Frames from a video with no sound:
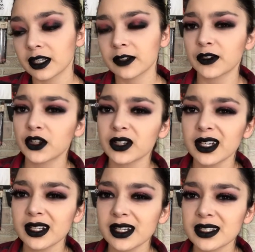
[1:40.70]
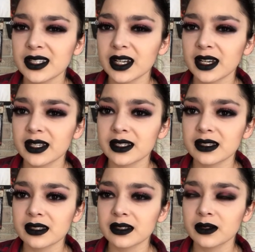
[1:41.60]
if you're not nice to
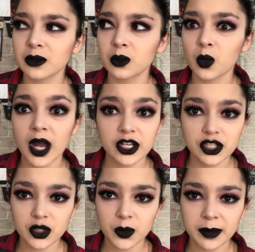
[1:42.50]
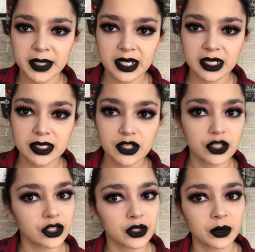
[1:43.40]
us, why should we be nice
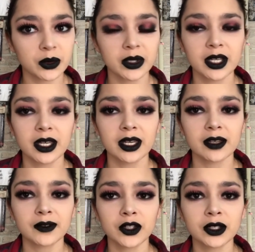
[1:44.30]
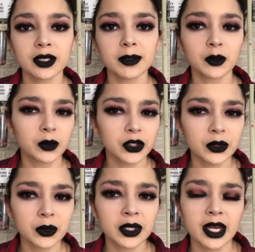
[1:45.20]
to you? If you're gonna be
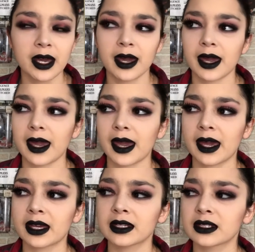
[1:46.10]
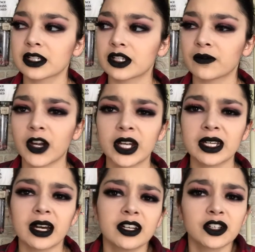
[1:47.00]
rude and
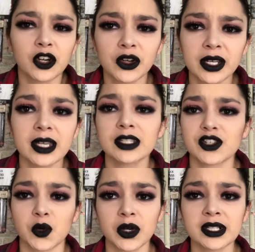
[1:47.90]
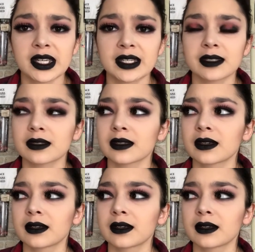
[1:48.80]
very uncourteous towards us,